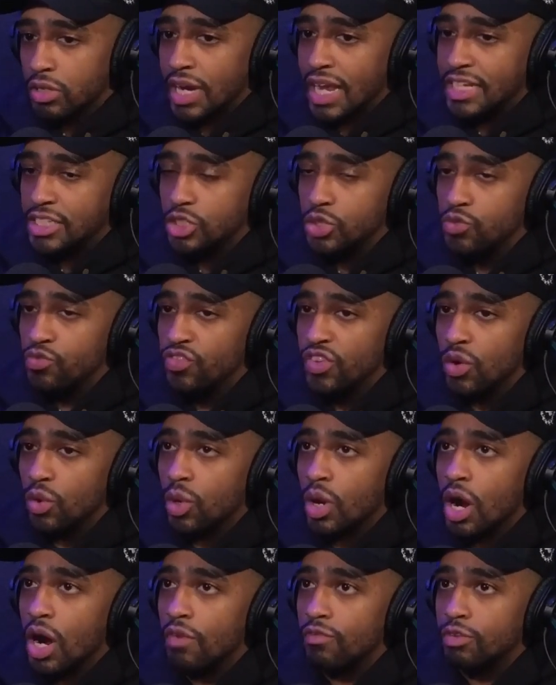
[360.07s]
that you feel
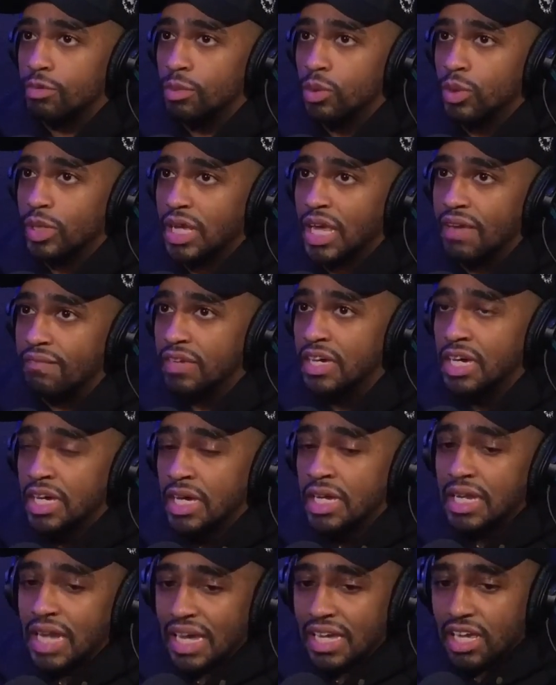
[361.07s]
comfortable giving,
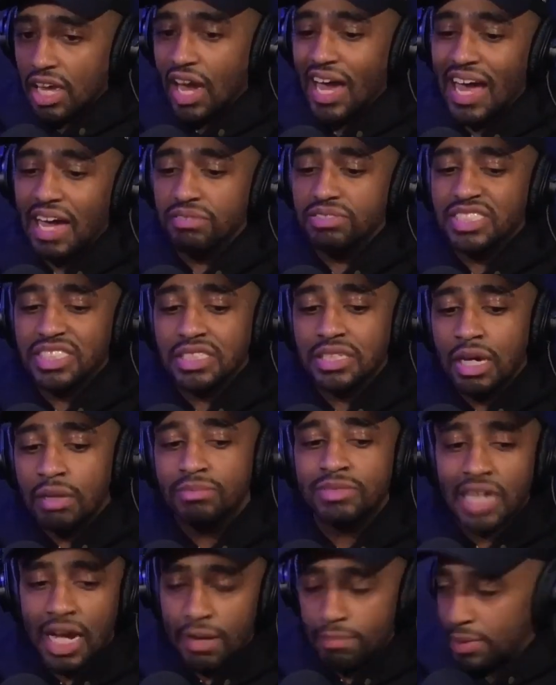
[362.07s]
like y'all have
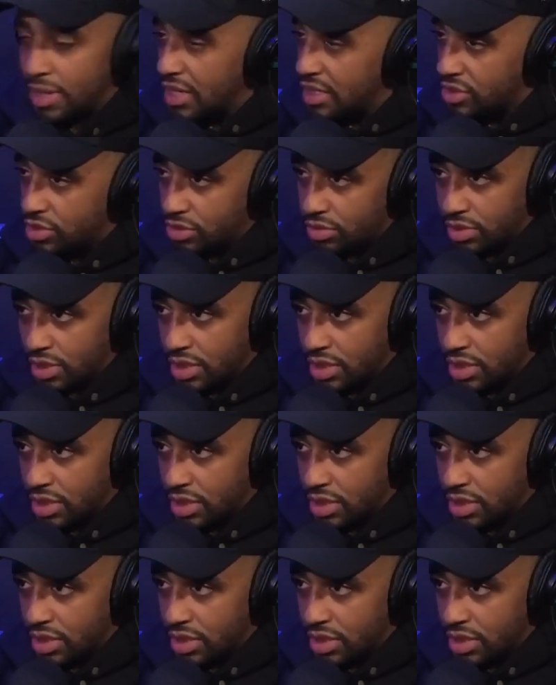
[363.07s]
some type of history.